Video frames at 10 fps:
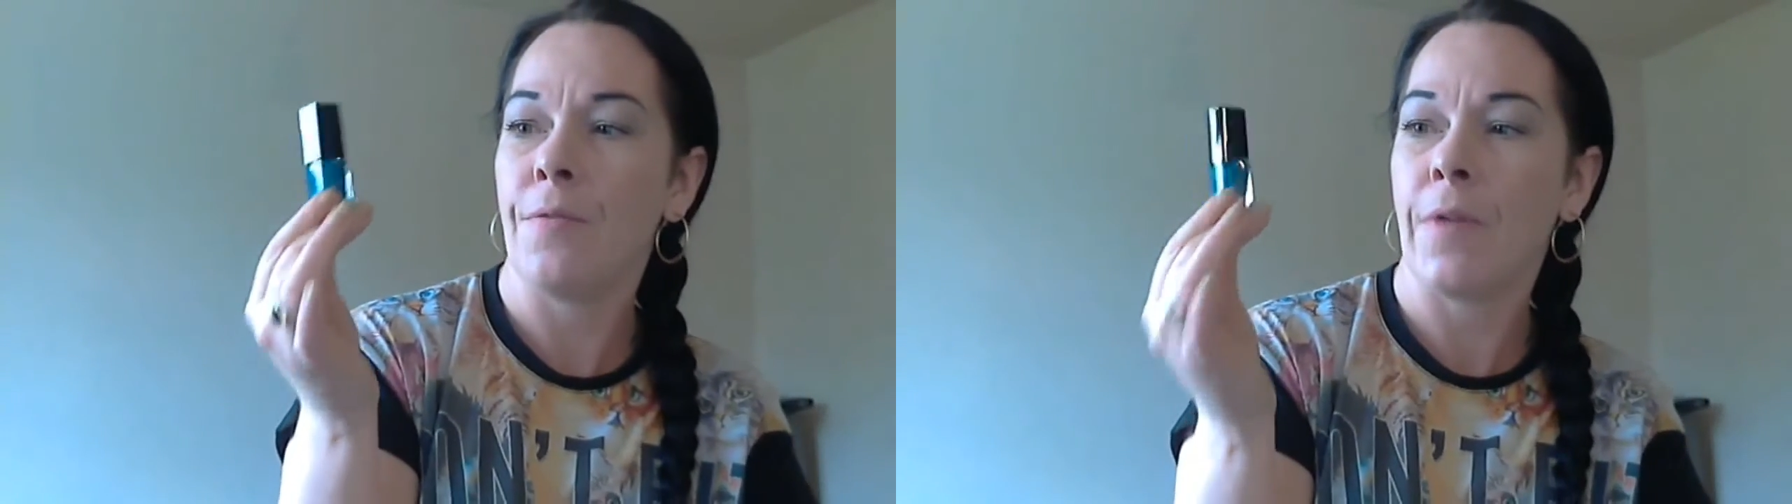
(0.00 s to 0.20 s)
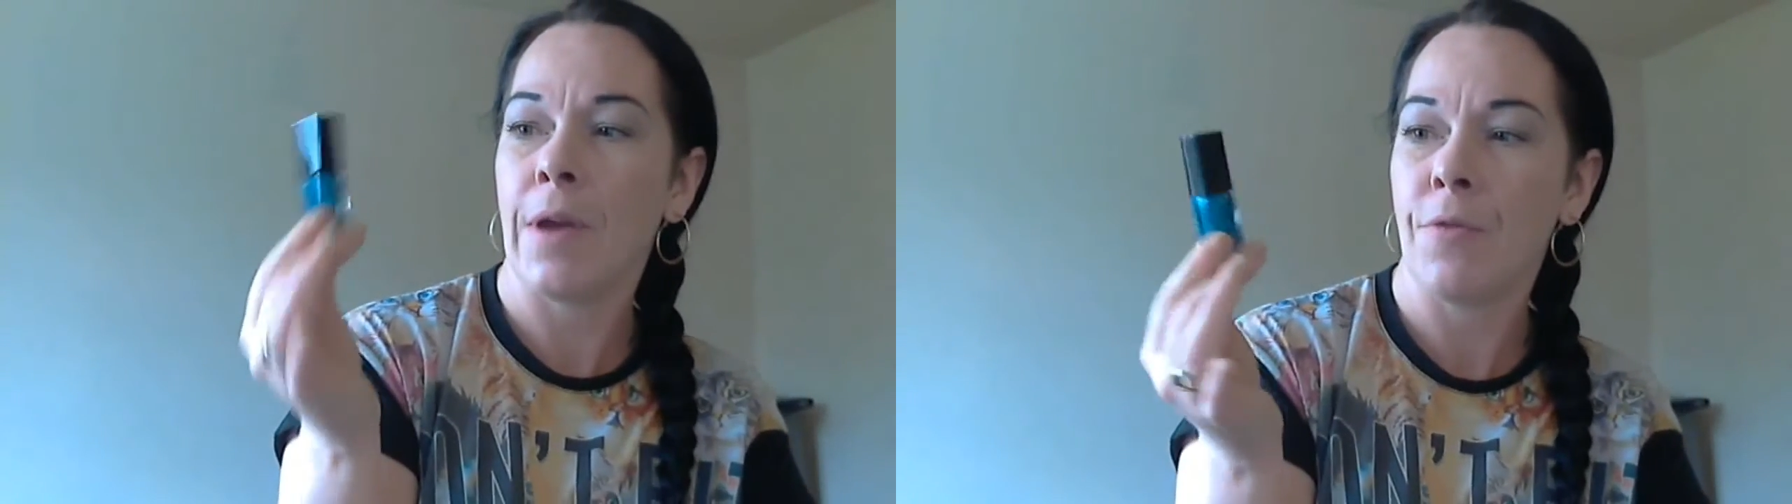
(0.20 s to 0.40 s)

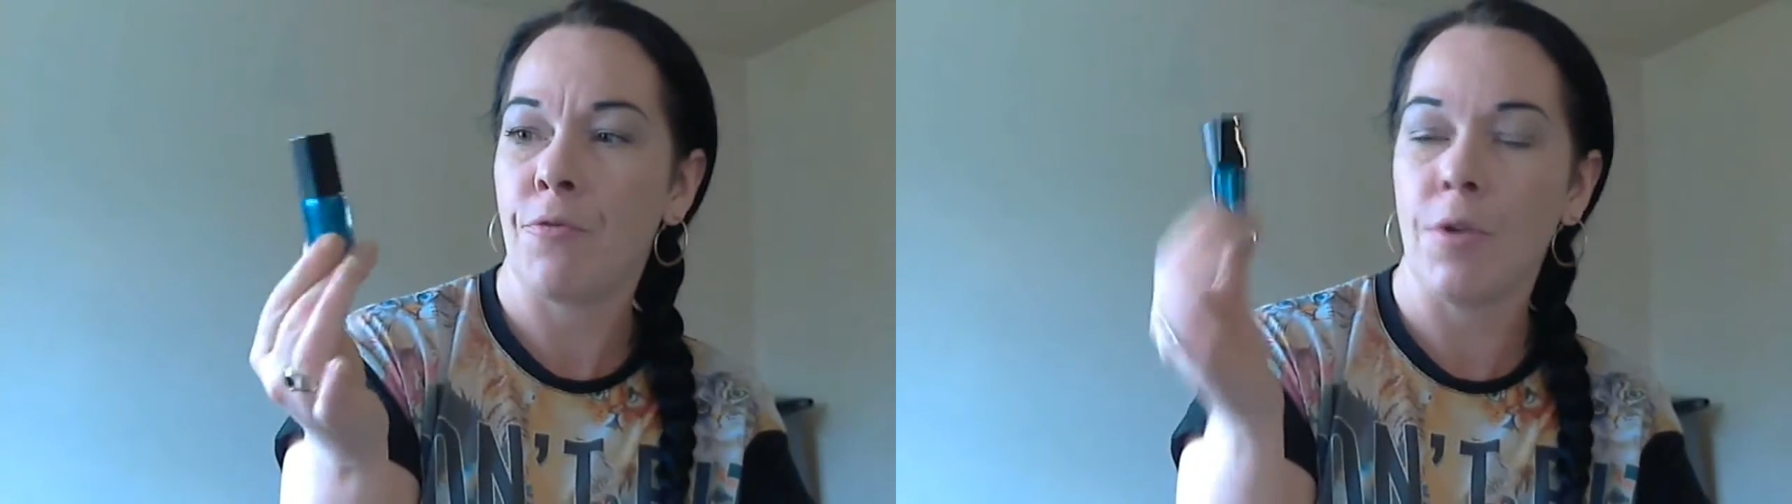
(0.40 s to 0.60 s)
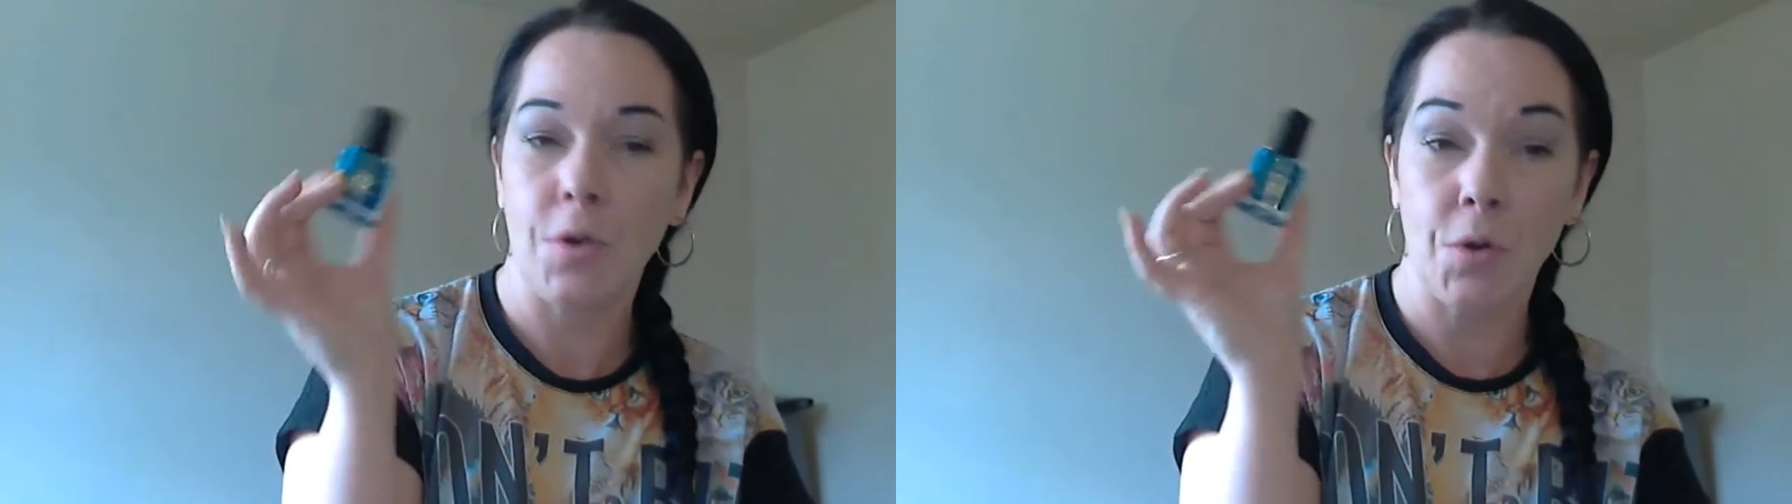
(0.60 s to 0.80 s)

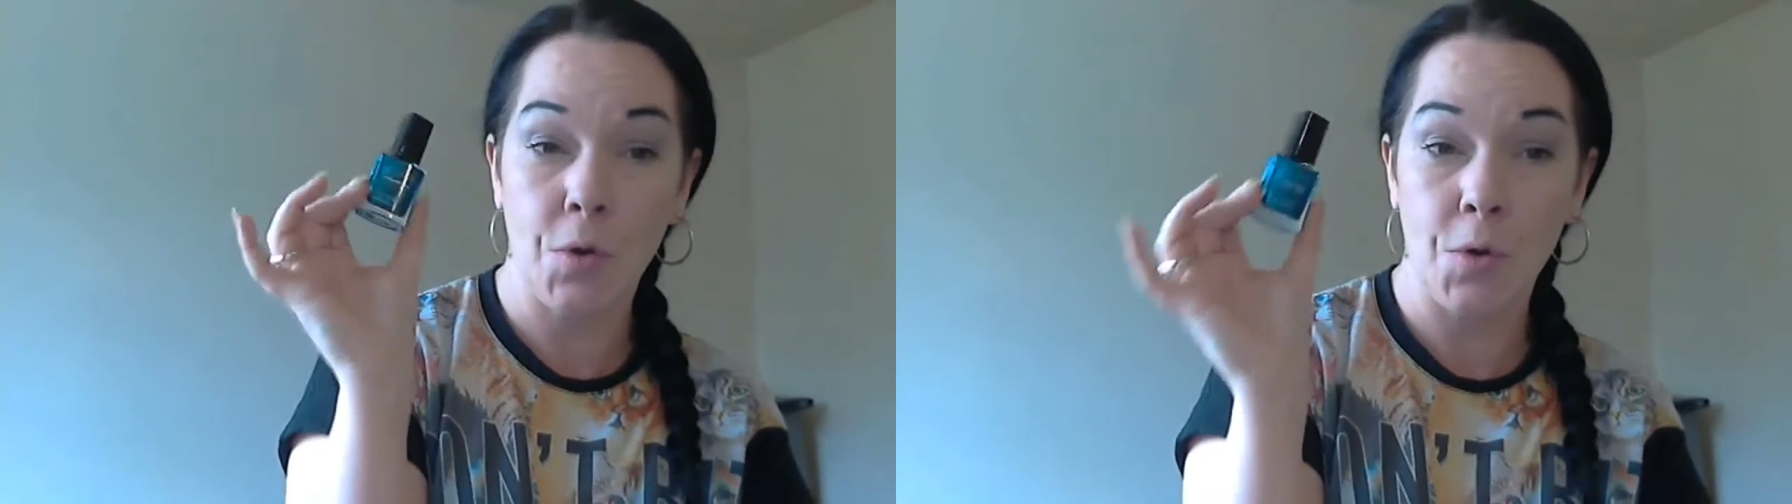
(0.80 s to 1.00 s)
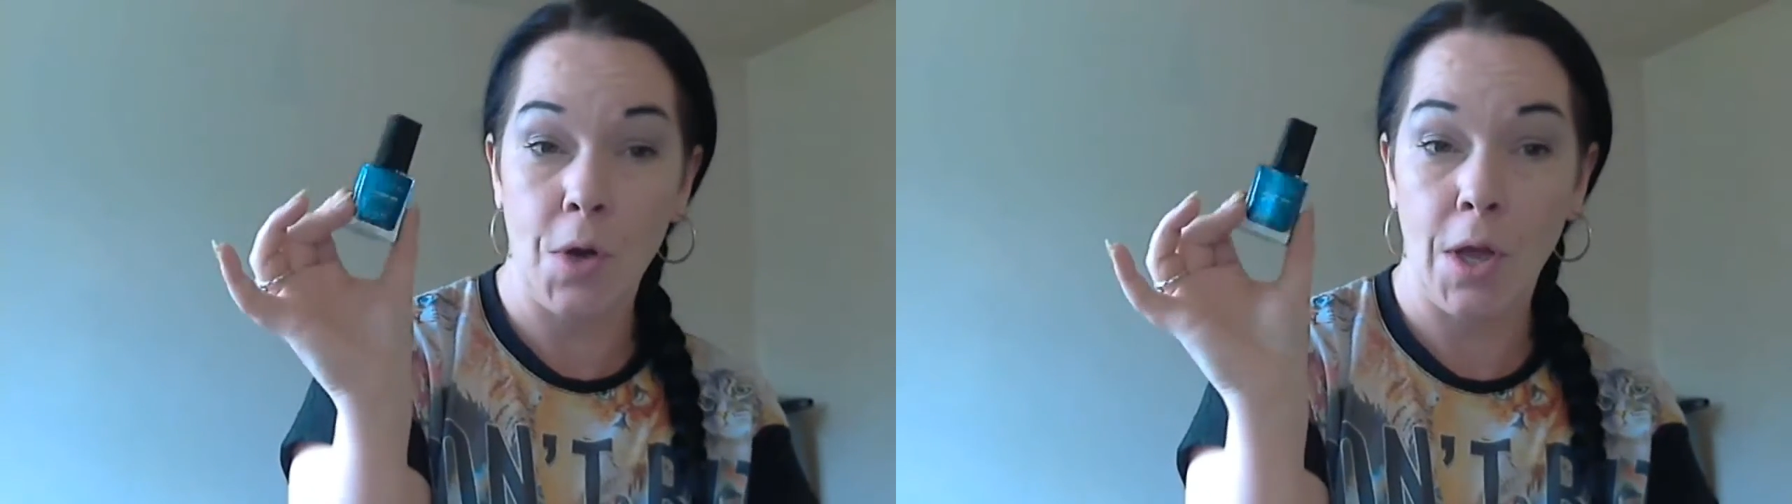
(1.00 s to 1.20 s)
favourite
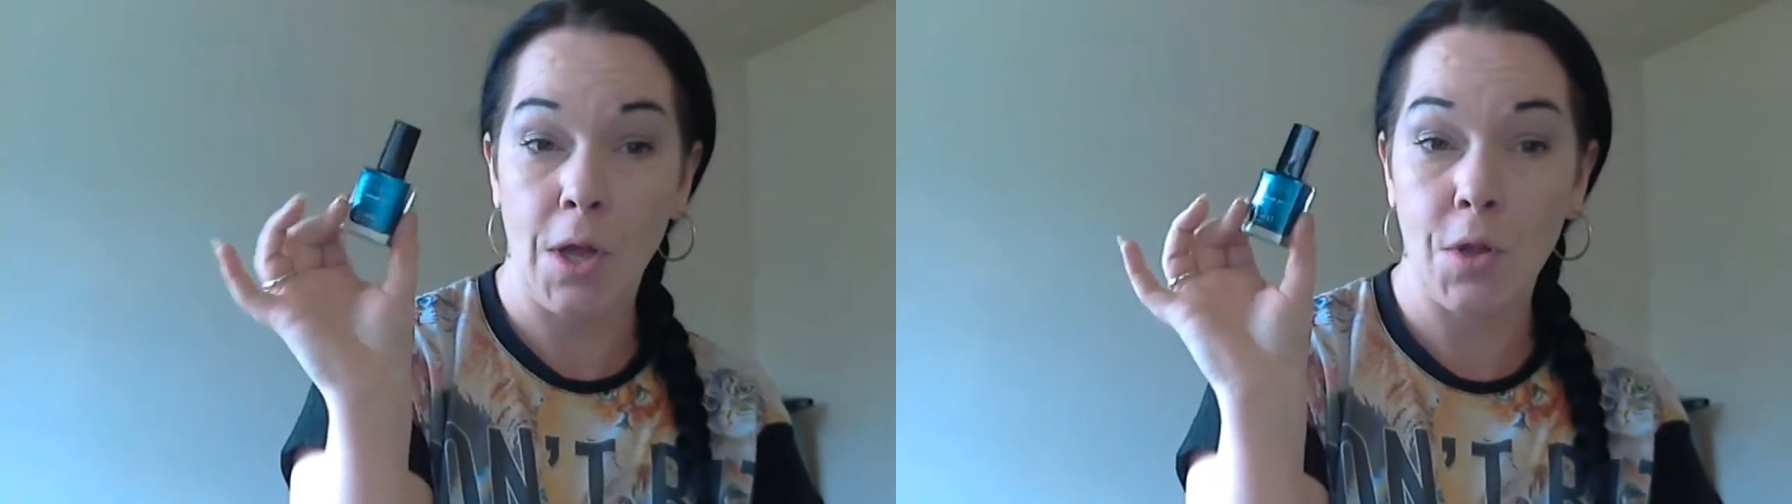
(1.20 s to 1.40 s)
colour